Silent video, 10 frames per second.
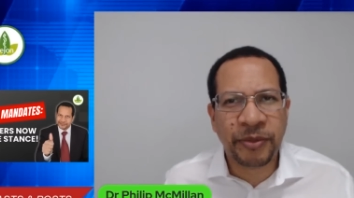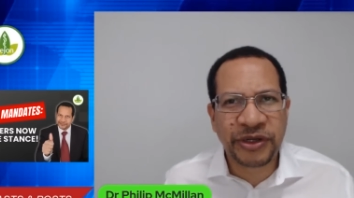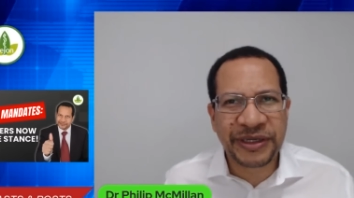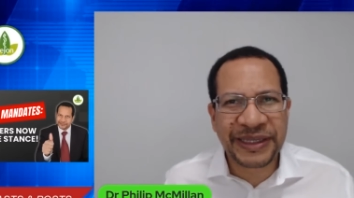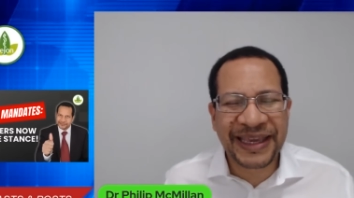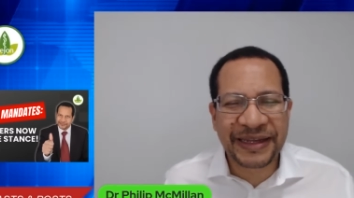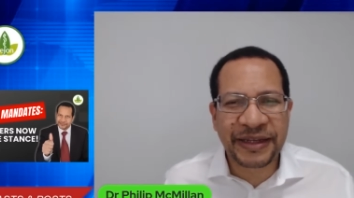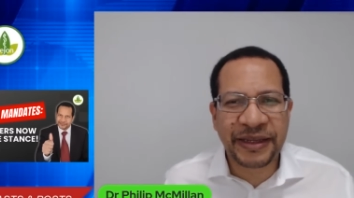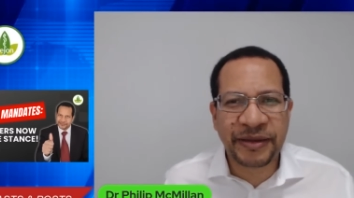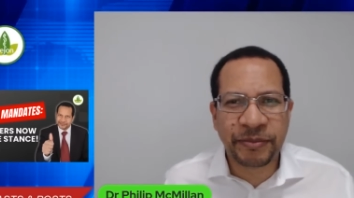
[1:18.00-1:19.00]
But
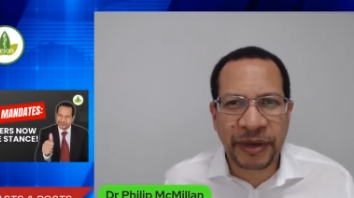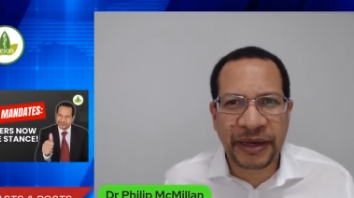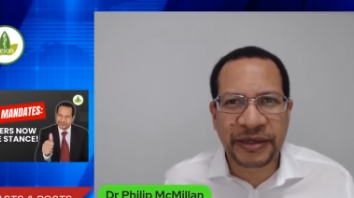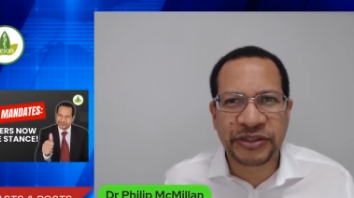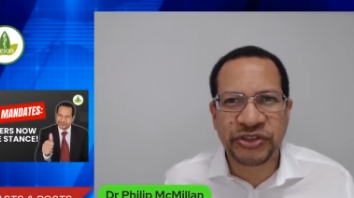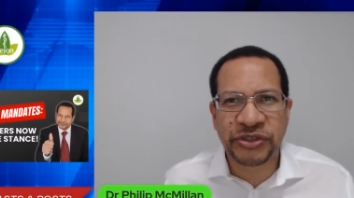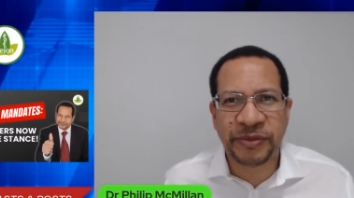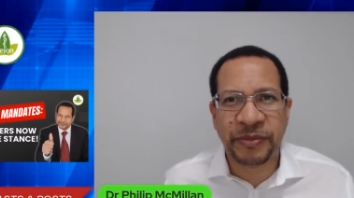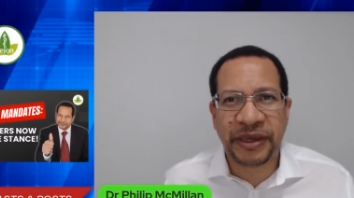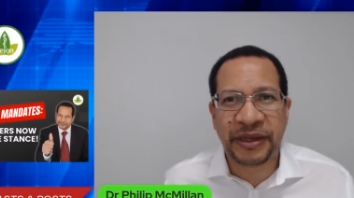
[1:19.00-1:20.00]
getting back to
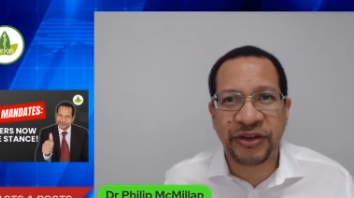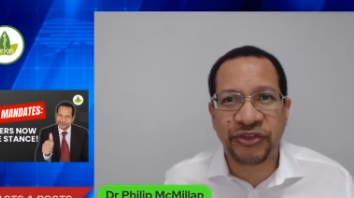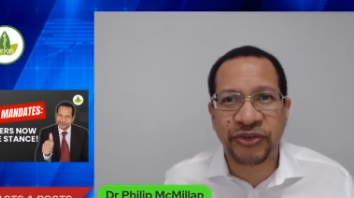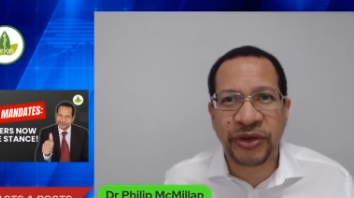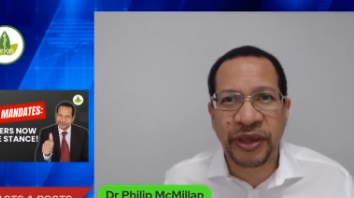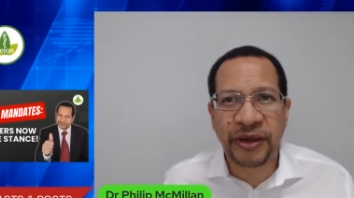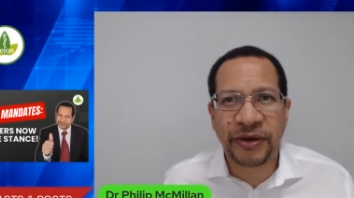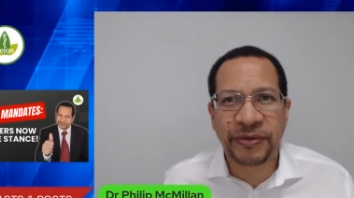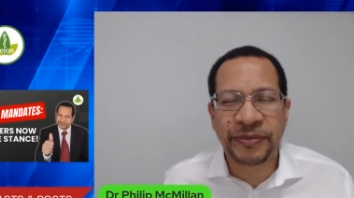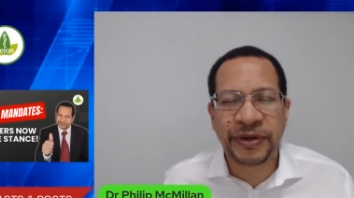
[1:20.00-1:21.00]
the main issue
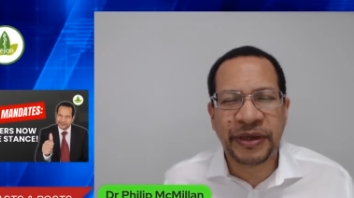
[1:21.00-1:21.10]
here,